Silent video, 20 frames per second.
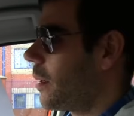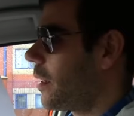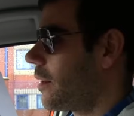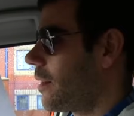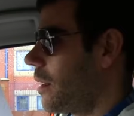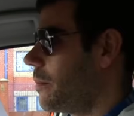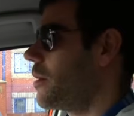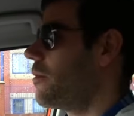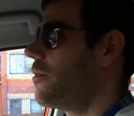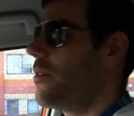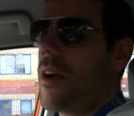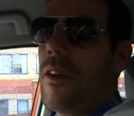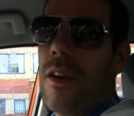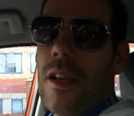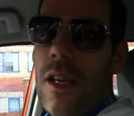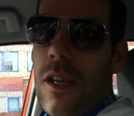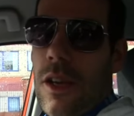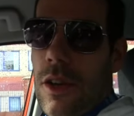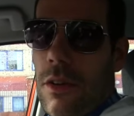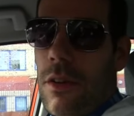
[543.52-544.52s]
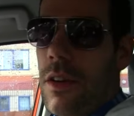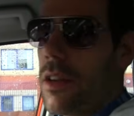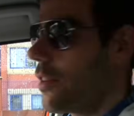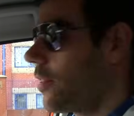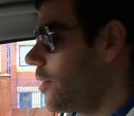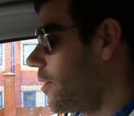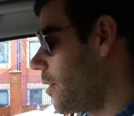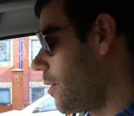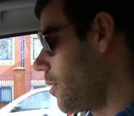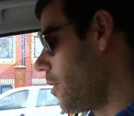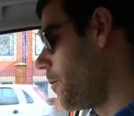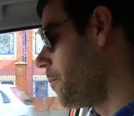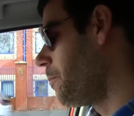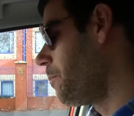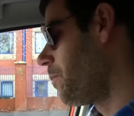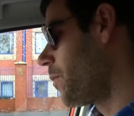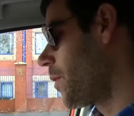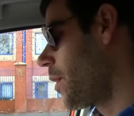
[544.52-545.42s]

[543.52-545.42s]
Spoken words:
Because I'd be very curious to know.